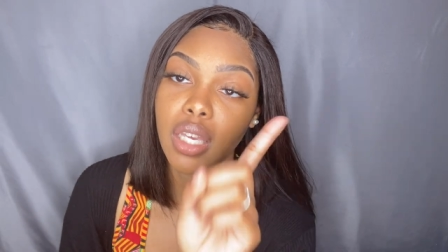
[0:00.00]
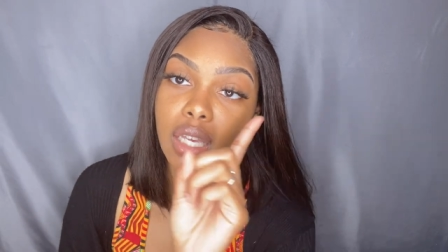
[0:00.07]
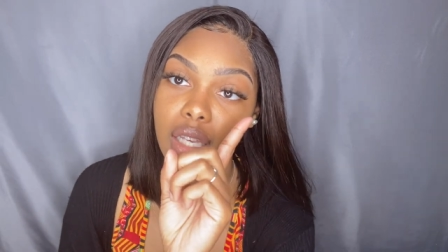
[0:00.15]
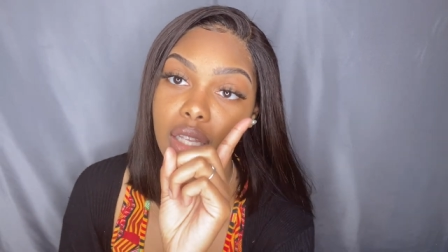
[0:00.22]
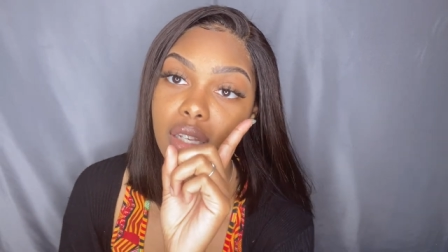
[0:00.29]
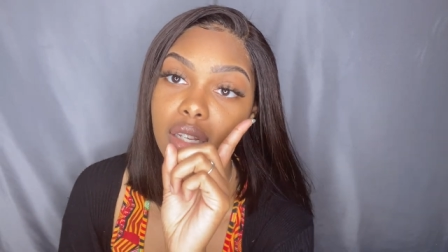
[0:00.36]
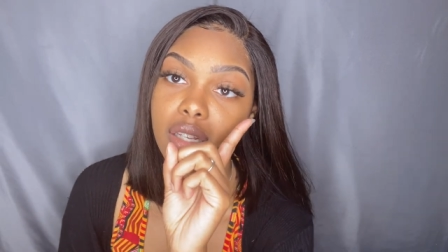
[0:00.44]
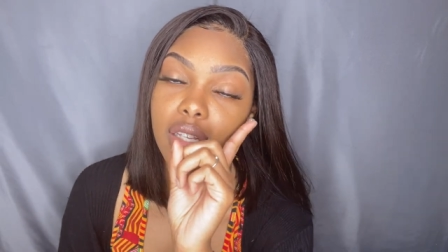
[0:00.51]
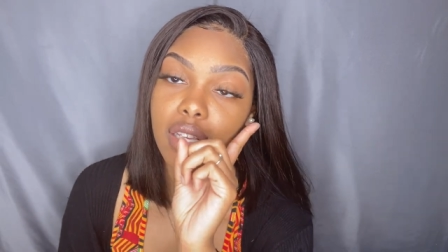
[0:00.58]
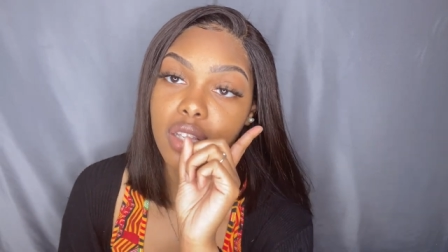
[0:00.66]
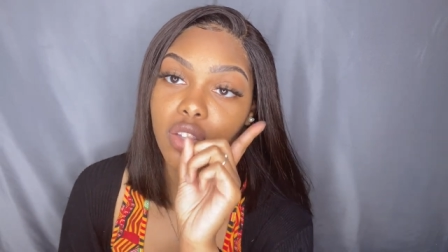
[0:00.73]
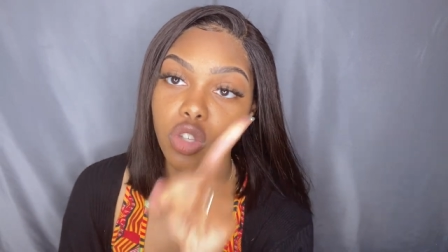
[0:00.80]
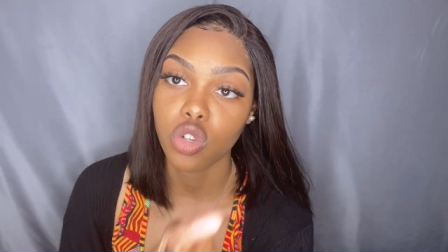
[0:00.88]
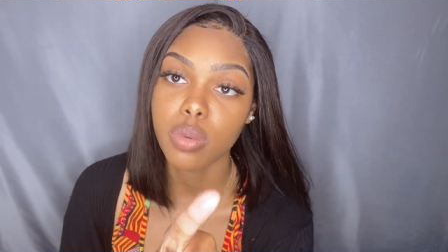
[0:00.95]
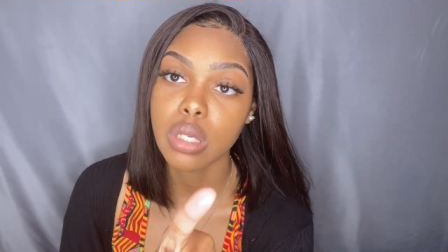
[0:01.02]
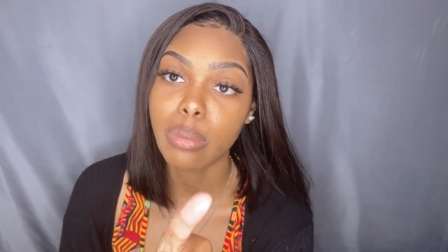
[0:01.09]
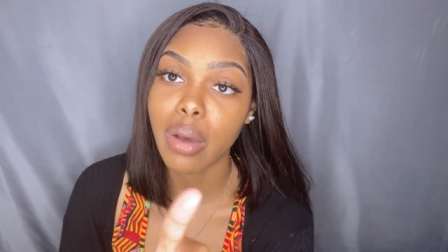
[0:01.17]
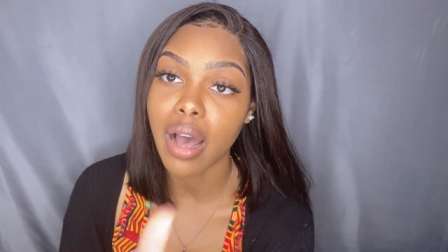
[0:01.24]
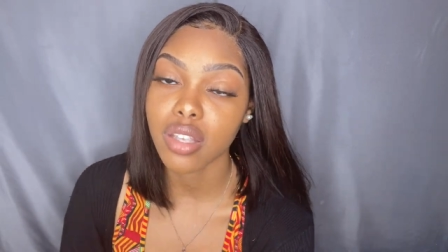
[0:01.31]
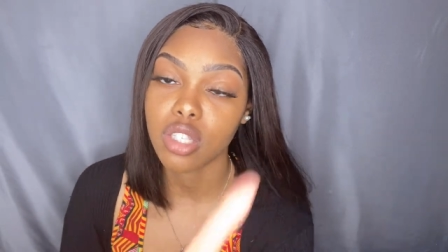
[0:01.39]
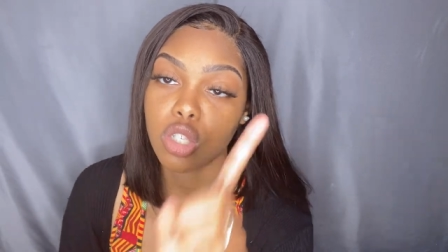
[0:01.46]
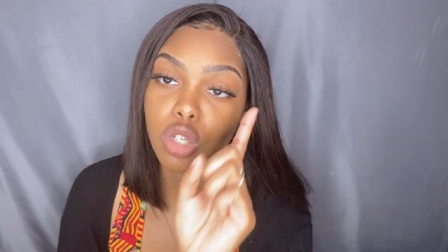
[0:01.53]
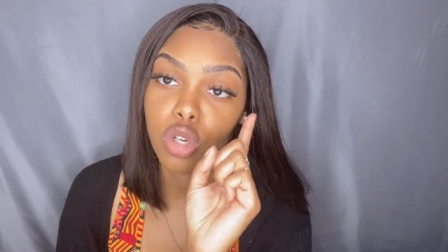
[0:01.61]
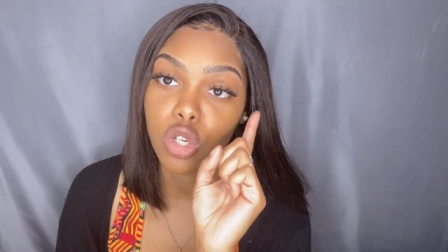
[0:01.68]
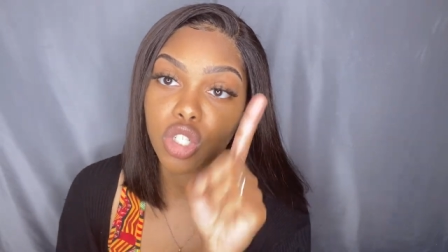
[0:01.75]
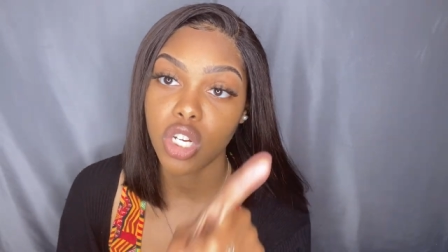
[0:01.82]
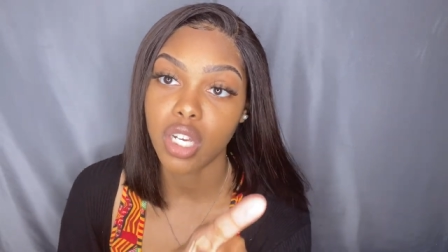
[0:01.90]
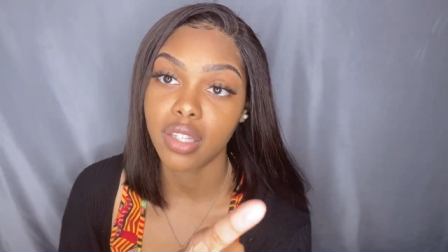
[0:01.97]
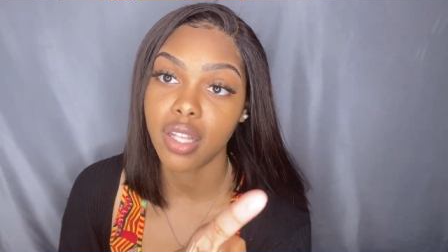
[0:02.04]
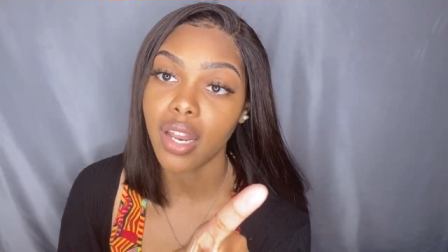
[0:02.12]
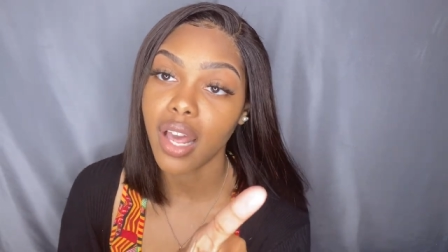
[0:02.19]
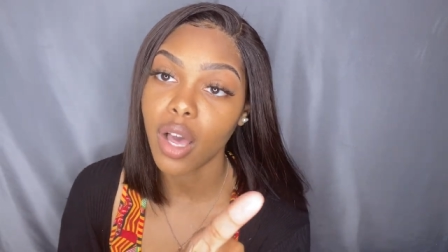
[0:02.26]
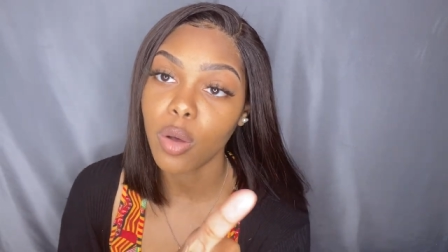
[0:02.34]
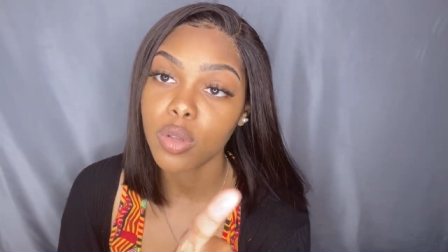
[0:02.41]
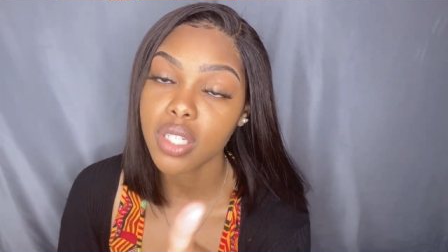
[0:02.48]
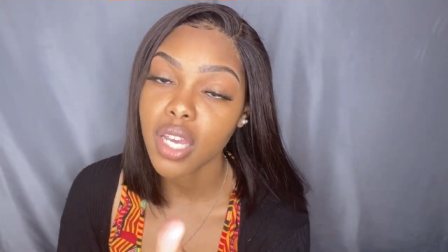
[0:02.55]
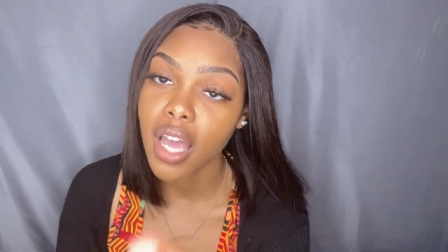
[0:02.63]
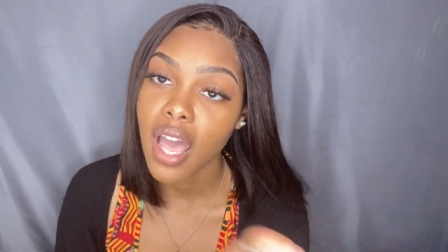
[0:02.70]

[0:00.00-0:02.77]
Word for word: in the description box so go check that out